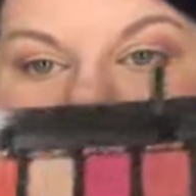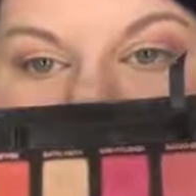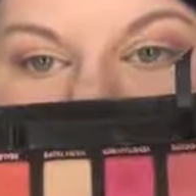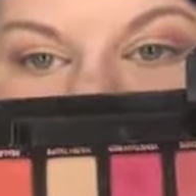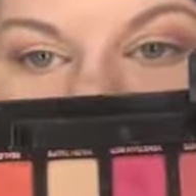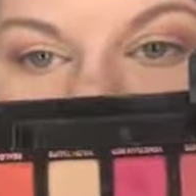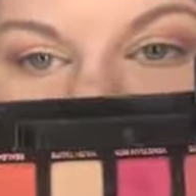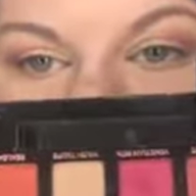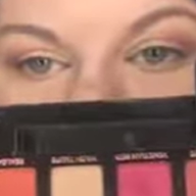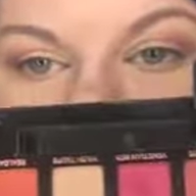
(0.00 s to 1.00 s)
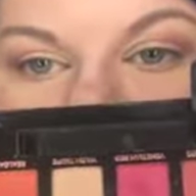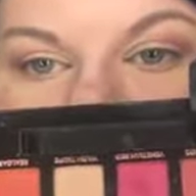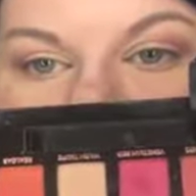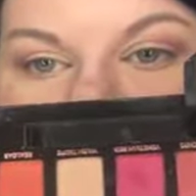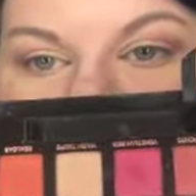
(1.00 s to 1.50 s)
Modern Renaissance
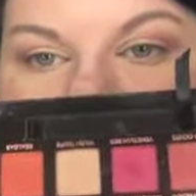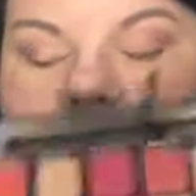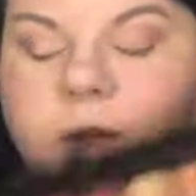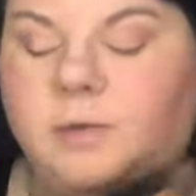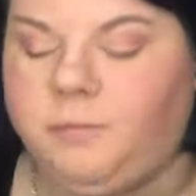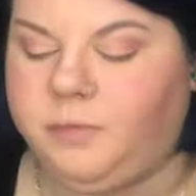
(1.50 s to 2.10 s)
palette, this one here,